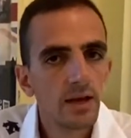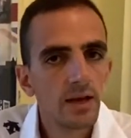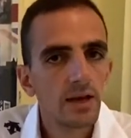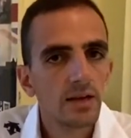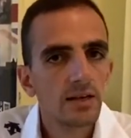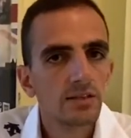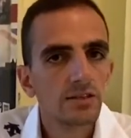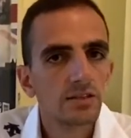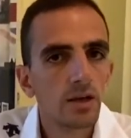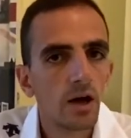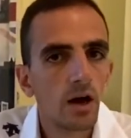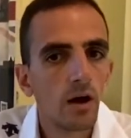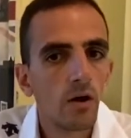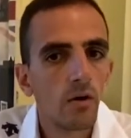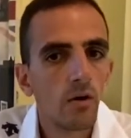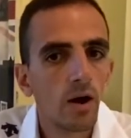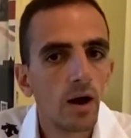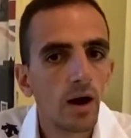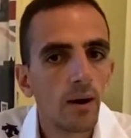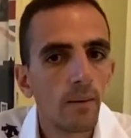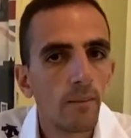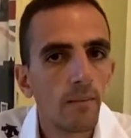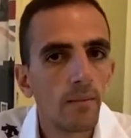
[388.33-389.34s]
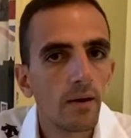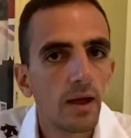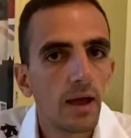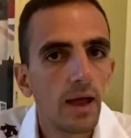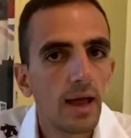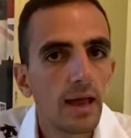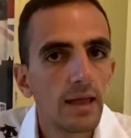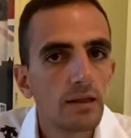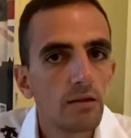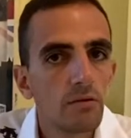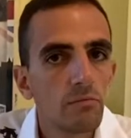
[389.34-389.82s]
So um,
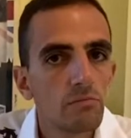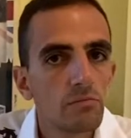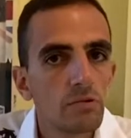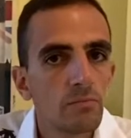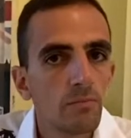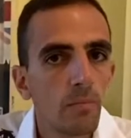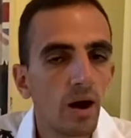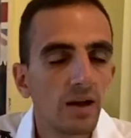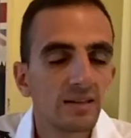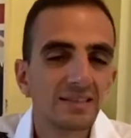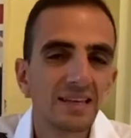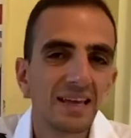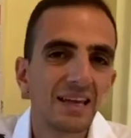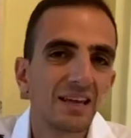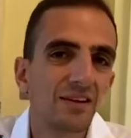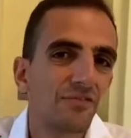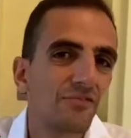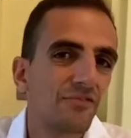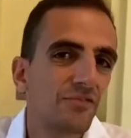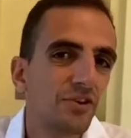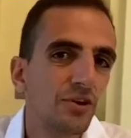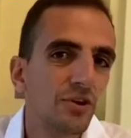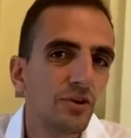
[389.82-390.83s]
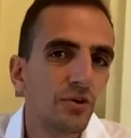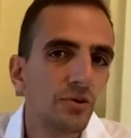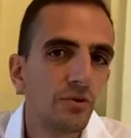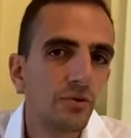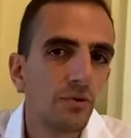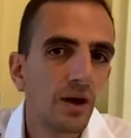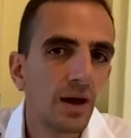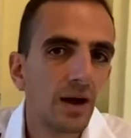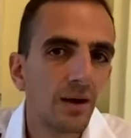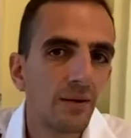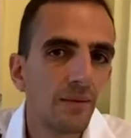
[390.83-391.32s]
you might take a
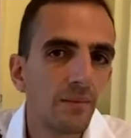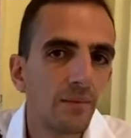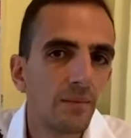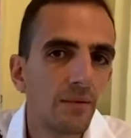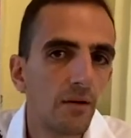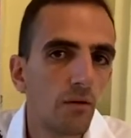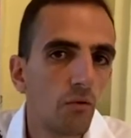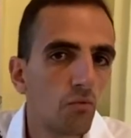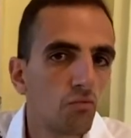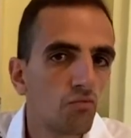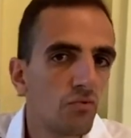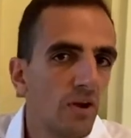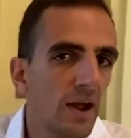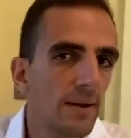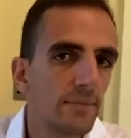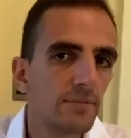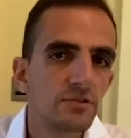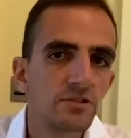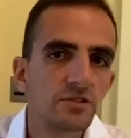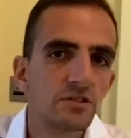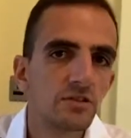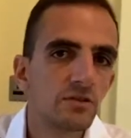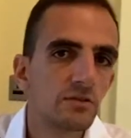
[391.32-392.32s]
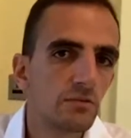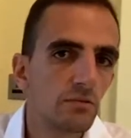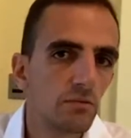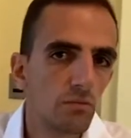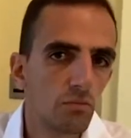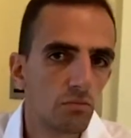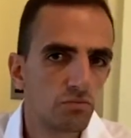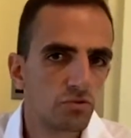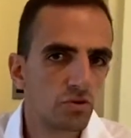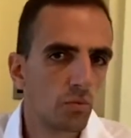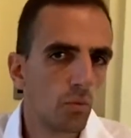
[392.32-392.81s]
few um, reps to
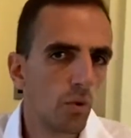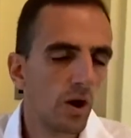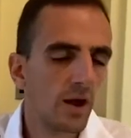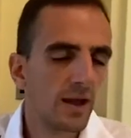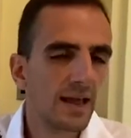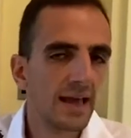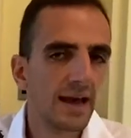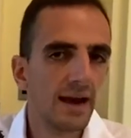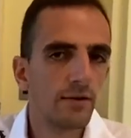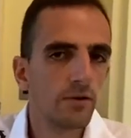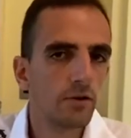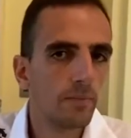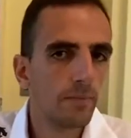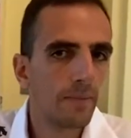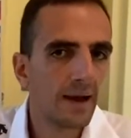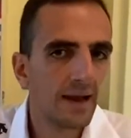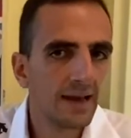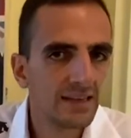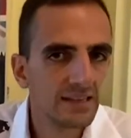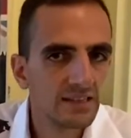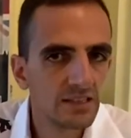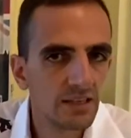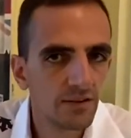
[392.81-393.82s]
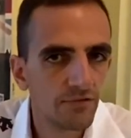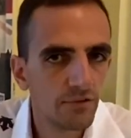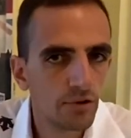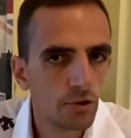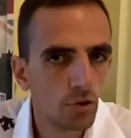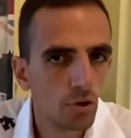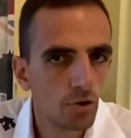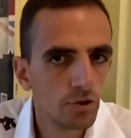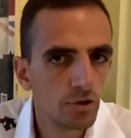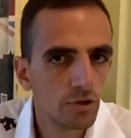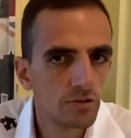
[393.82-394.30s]
to work out your pace if you're
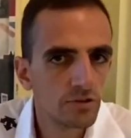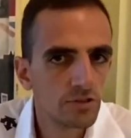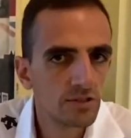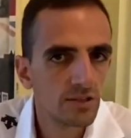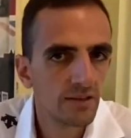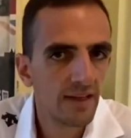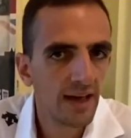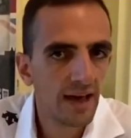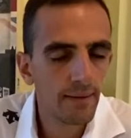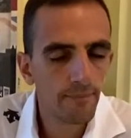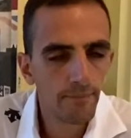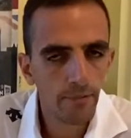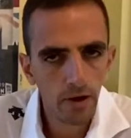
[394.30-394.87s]
not used to that.